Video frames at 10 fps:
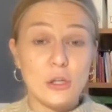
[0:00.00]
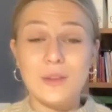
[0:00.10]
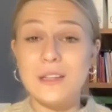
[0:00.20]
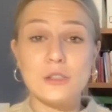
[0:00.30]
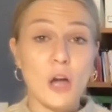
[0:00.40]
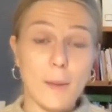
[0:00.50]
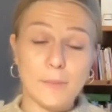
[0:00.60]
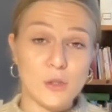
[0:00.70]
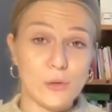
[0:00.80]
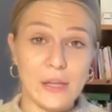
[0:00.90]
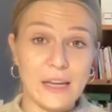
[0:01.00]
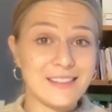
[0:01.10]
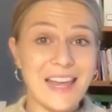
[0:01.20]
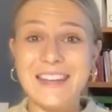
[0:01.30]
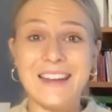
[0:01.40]
these top 2
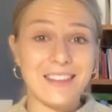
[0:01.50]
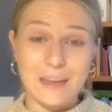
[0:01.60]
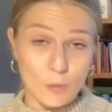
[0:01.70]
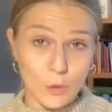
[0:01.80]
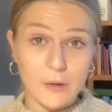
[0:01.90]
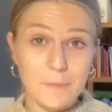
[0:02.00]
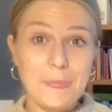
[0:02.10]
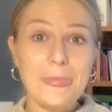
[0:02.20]
things and nothing more.